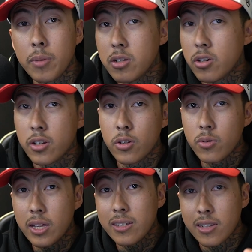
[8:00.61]
means you can do
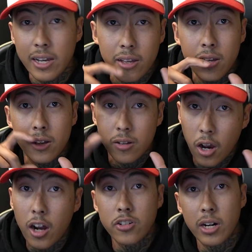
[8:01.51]
things like
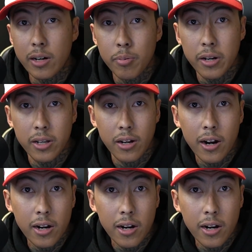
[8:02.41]
contract printing, all